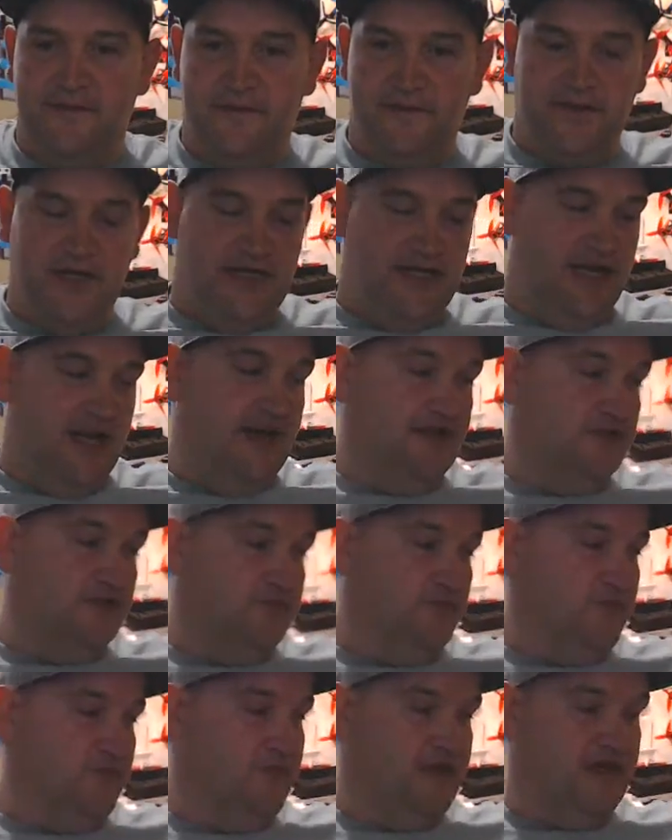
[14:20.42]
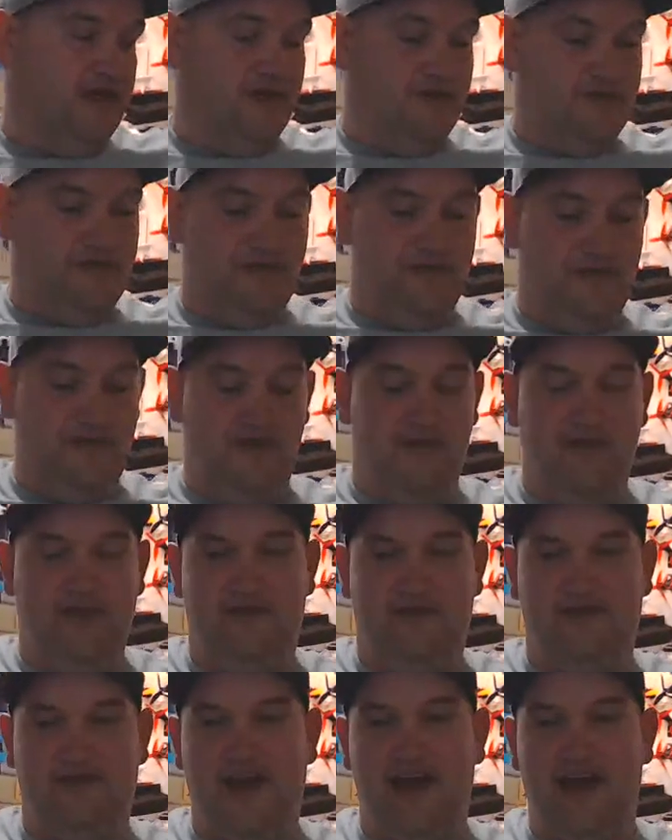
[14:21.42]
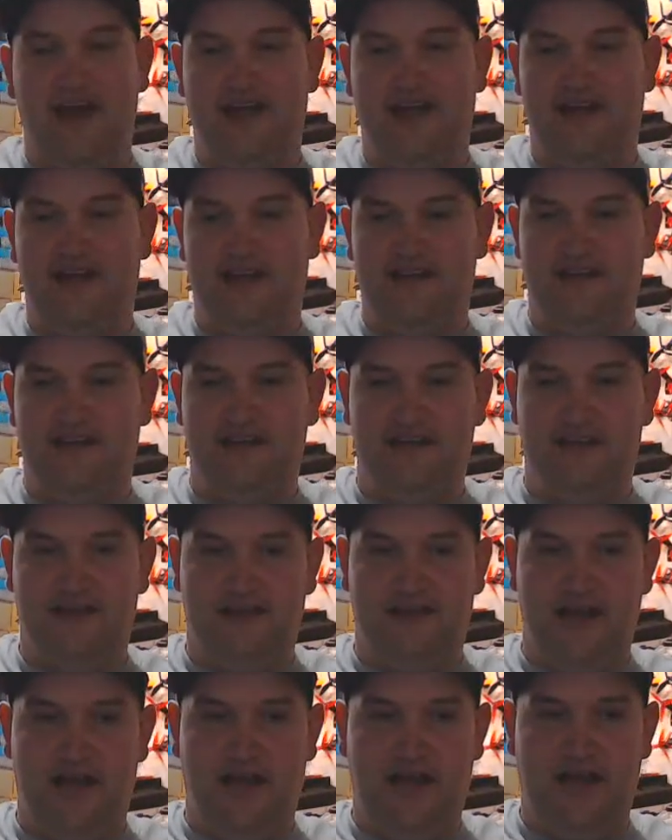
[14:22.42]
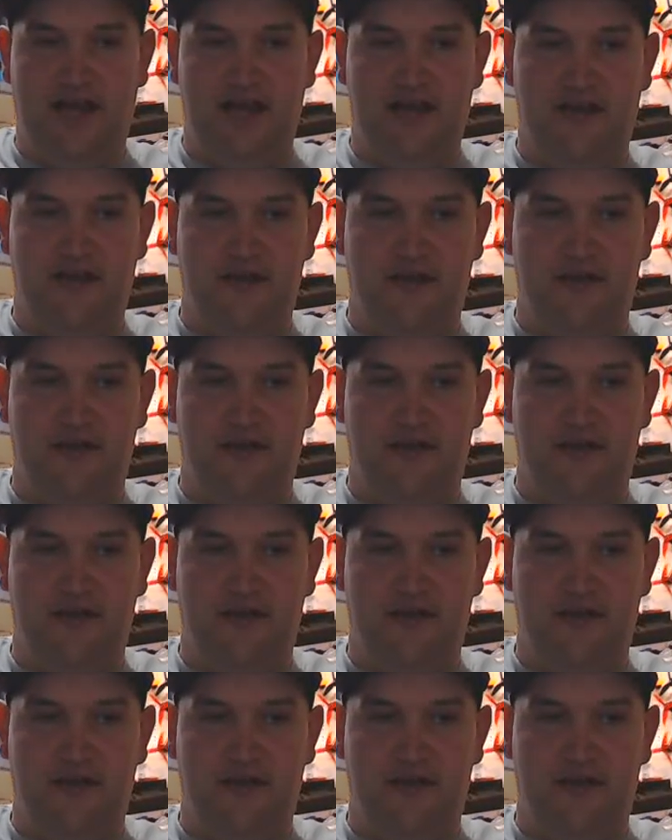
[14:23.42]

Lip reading: But yeah, it's warming up, so we're going to be flying. That's the good thing. I got,